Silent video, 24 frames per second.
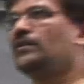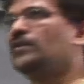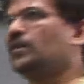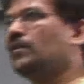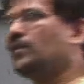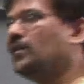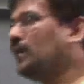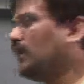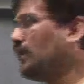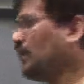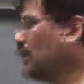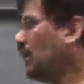
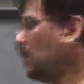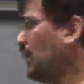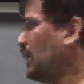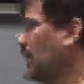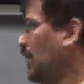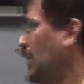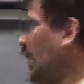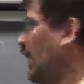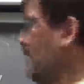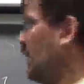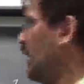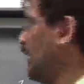So
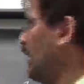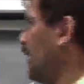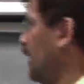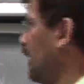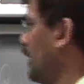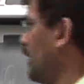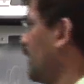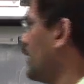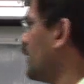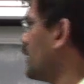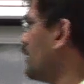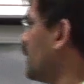the idea
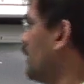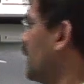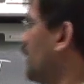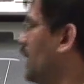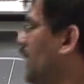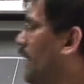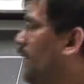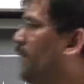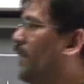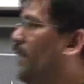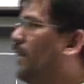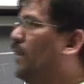here is
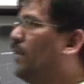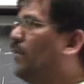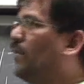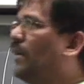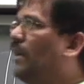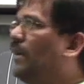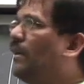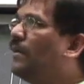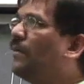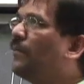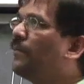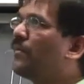when you
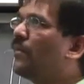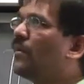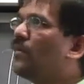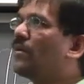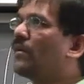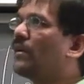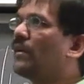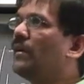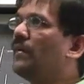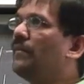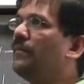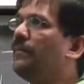write a
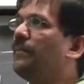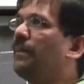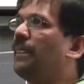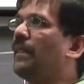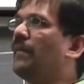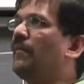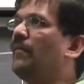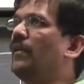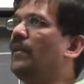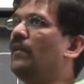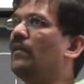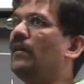program,
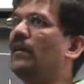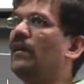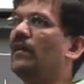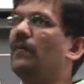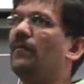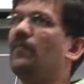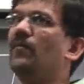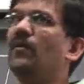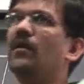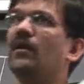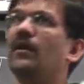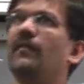
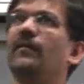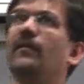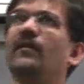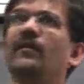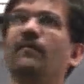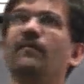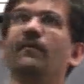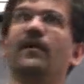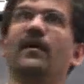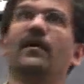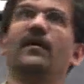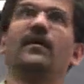and
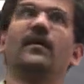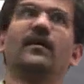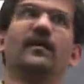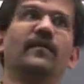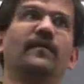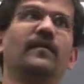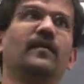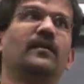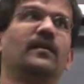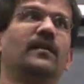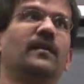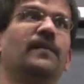compile it and
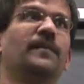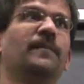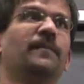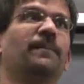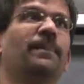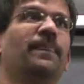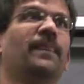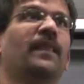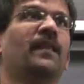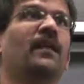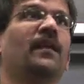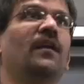everything,
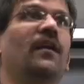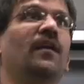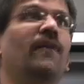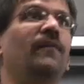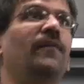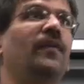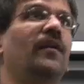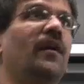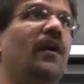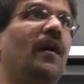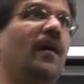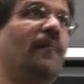
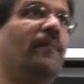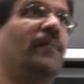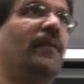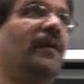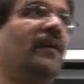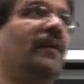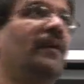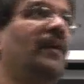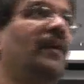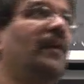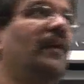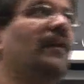we
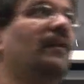operate